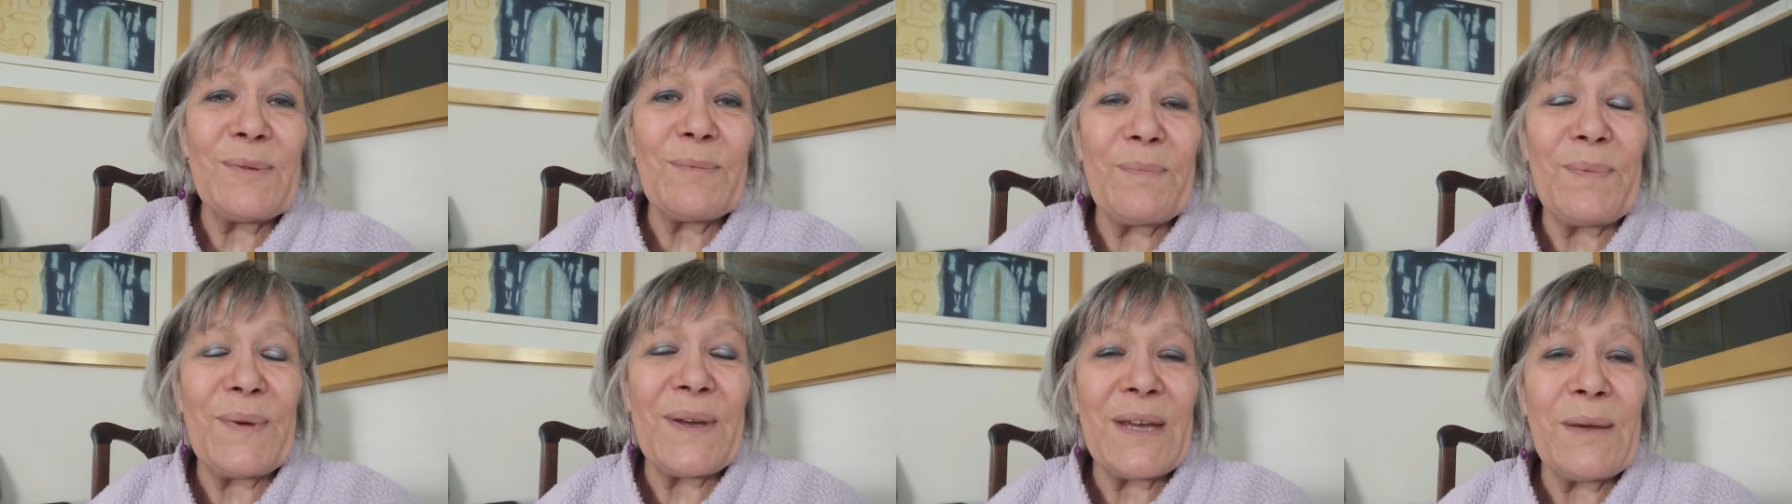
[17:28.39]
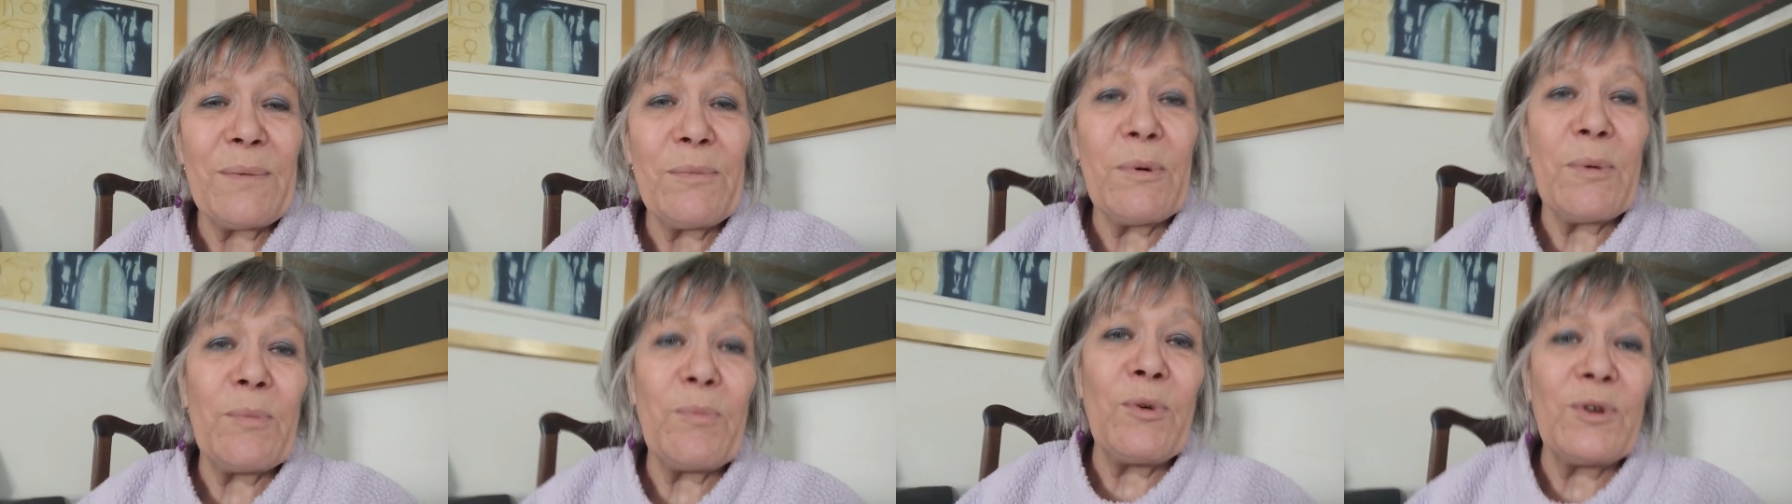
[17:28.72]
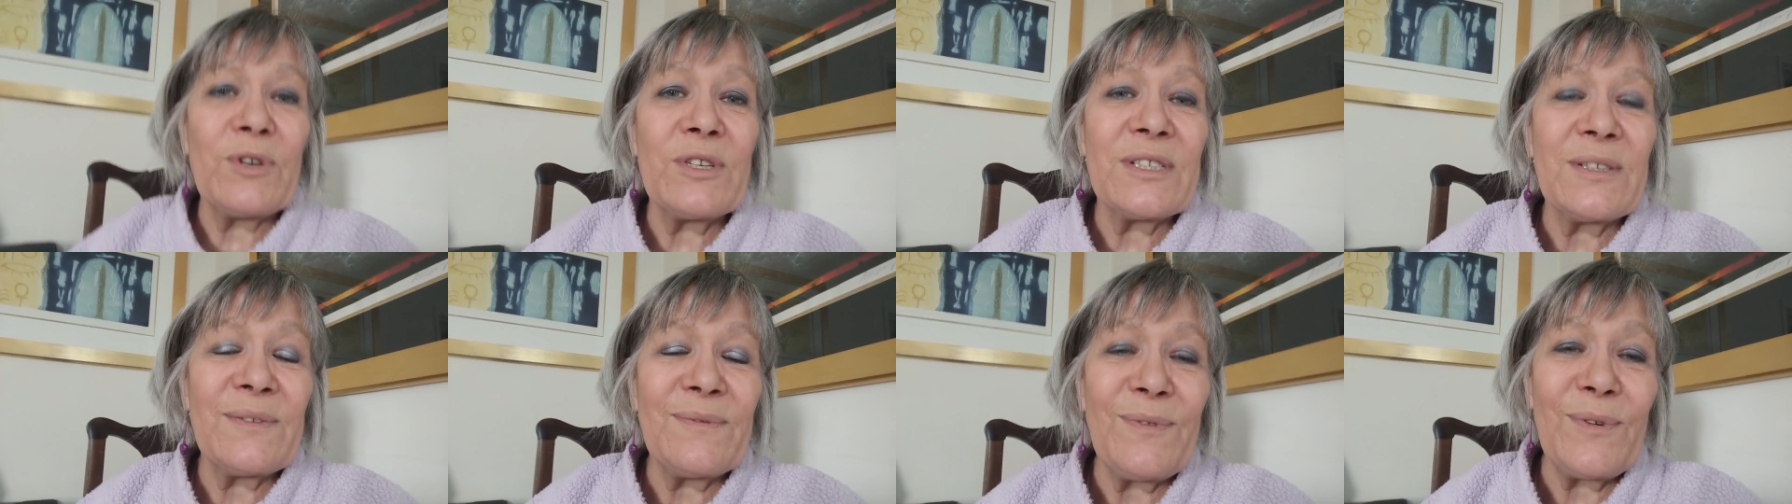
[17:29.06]
to pick him up
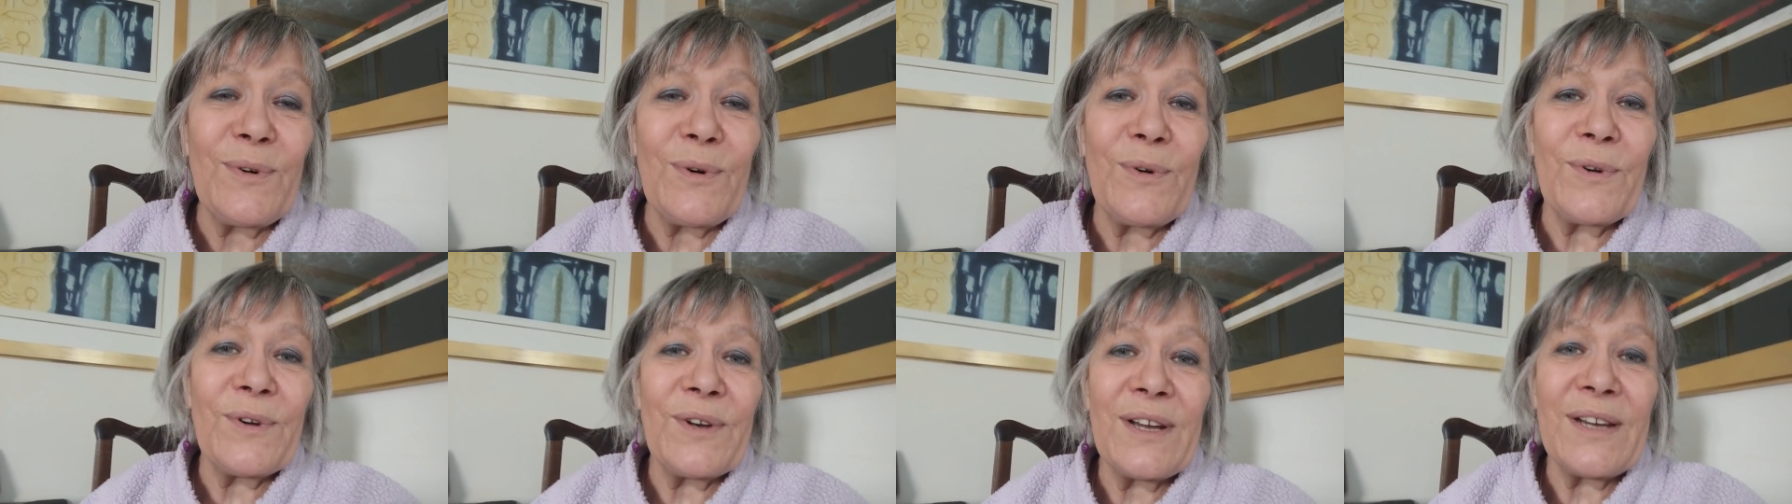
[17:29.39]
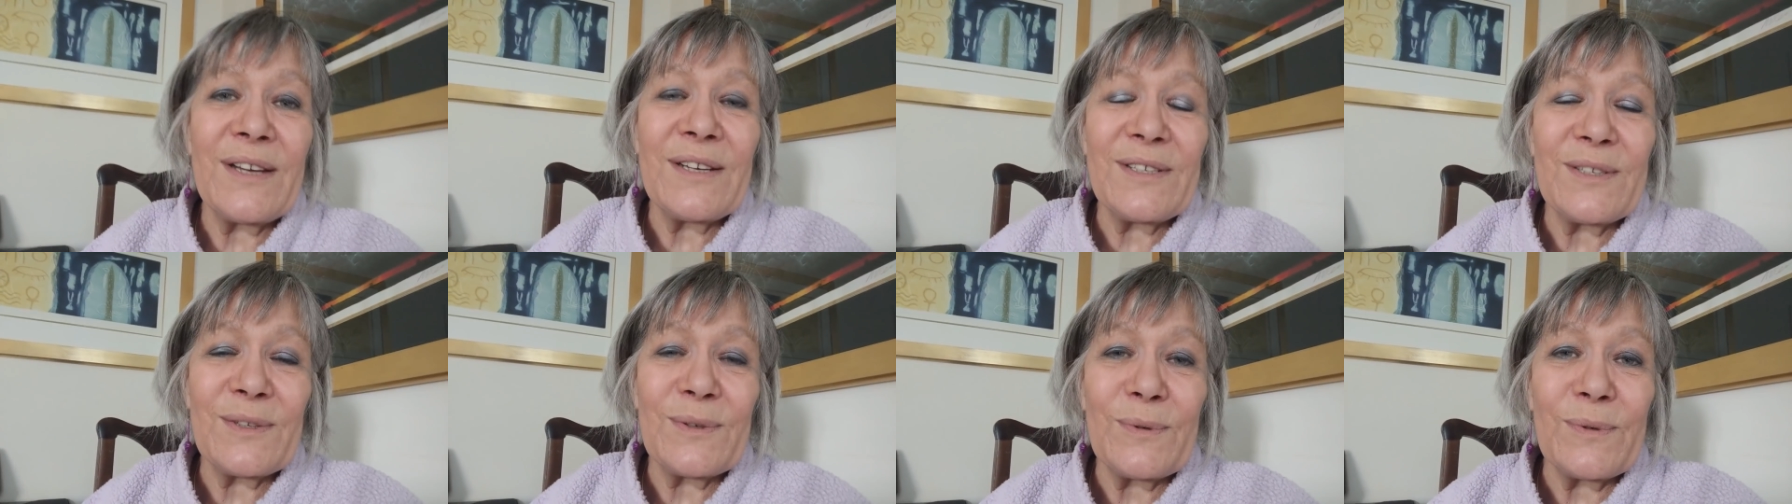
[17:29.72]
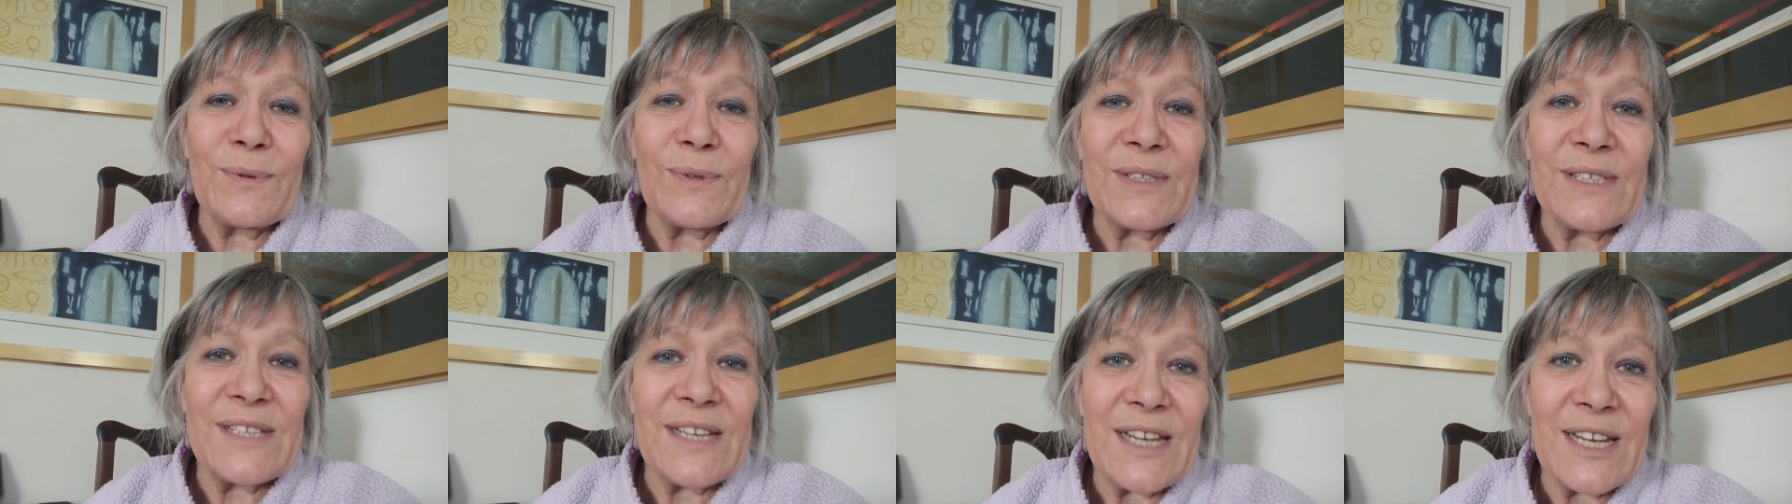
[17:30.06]
once a fortnight to
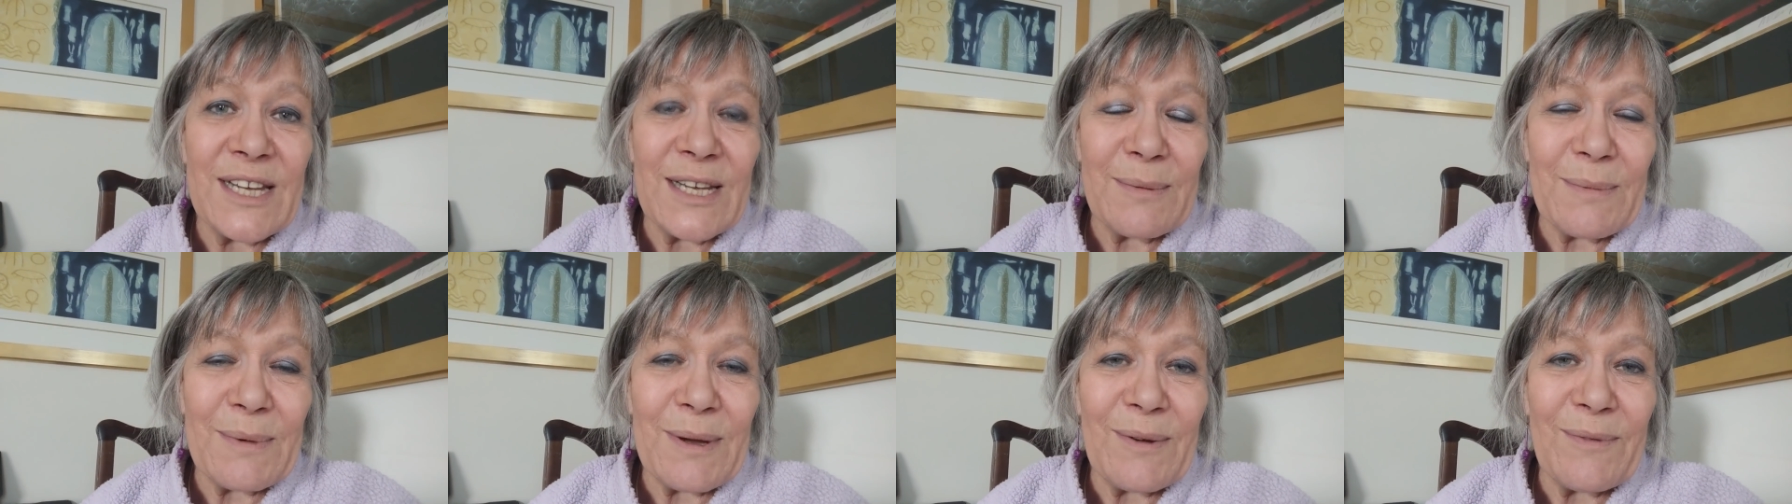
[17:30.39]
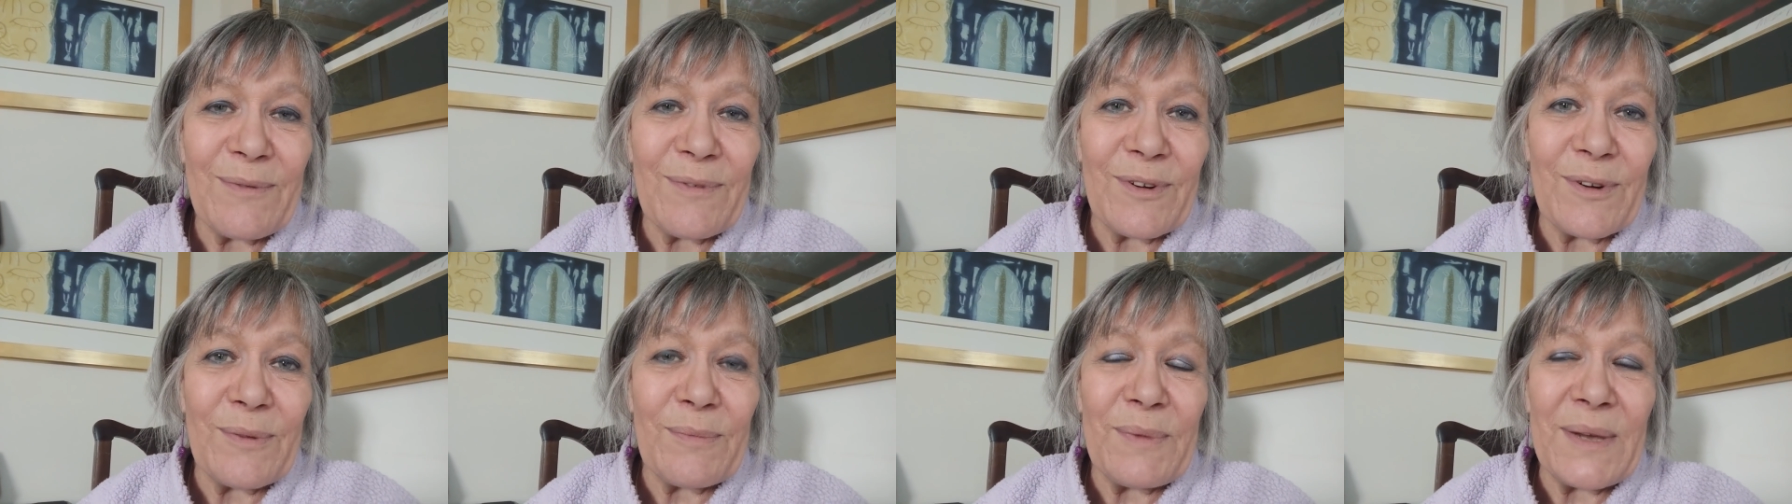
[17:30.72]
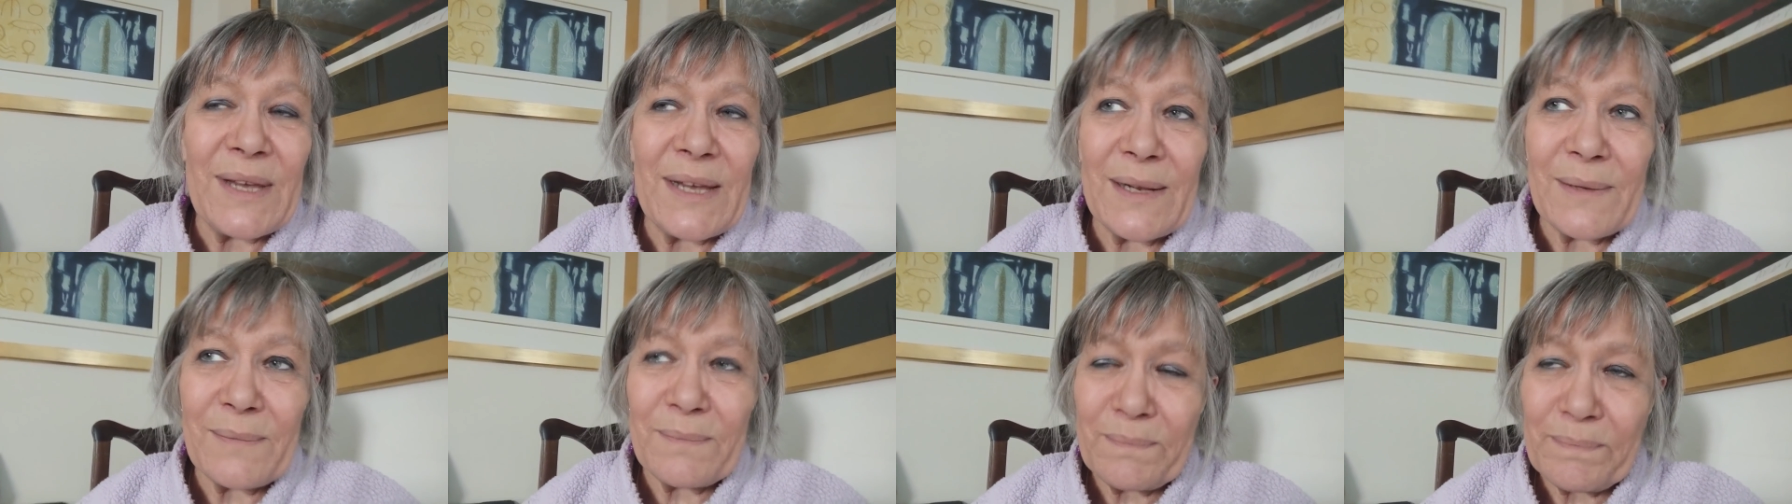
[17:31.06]
go and take him out for a
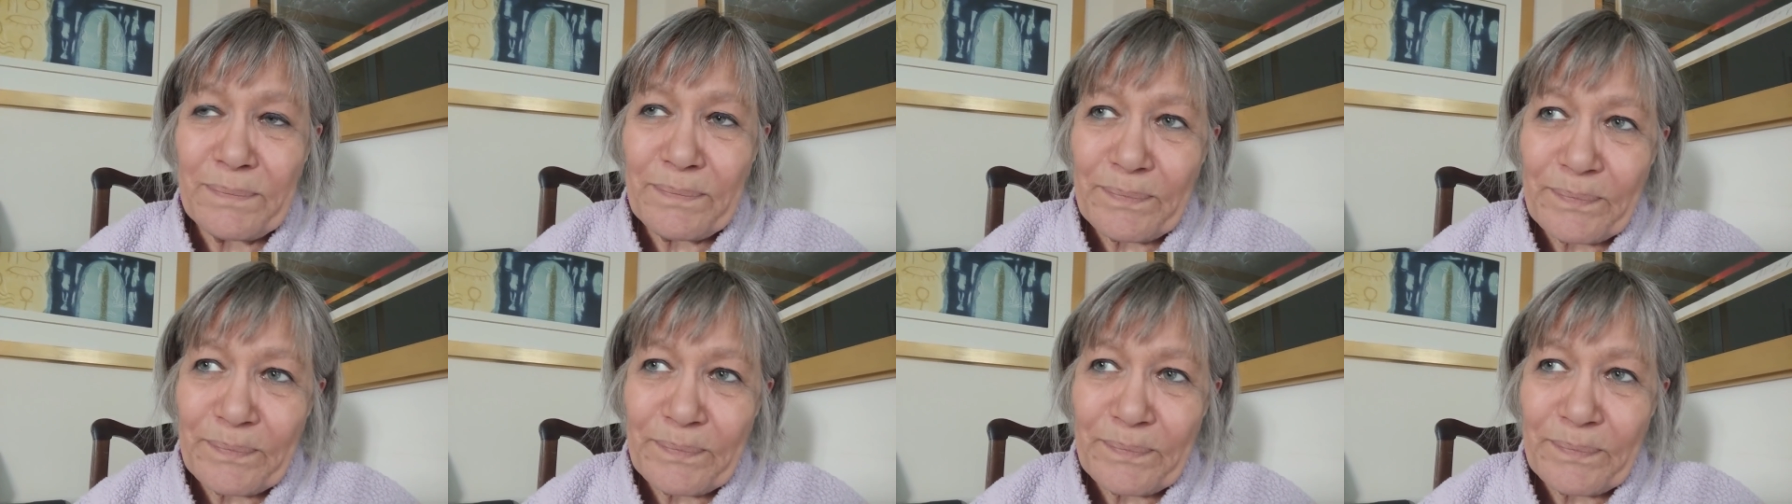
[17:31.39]
meal,